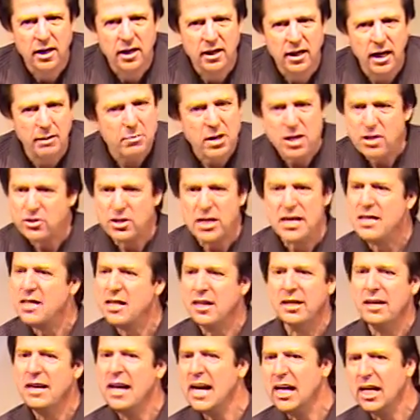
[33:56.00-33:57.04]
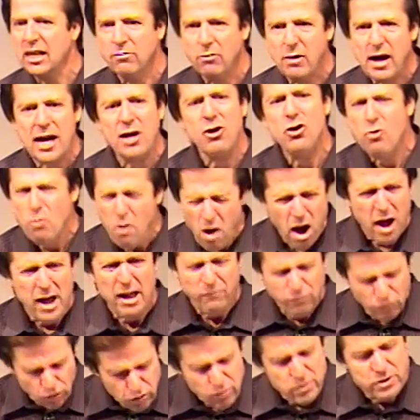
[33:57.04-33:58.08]
I'm not saying that in a negative way. You are, if
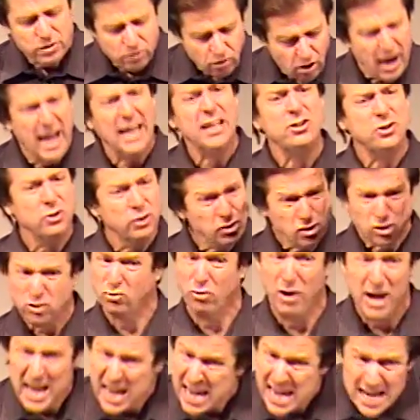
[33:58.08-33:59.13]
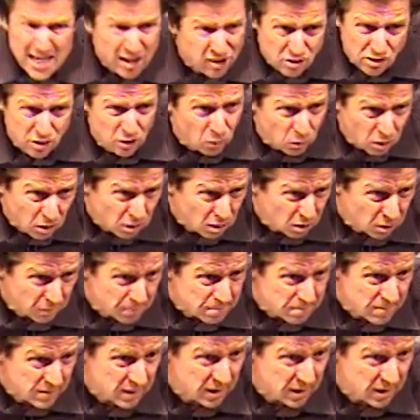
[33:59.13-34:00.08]
you're in Christ, you're strange to the world.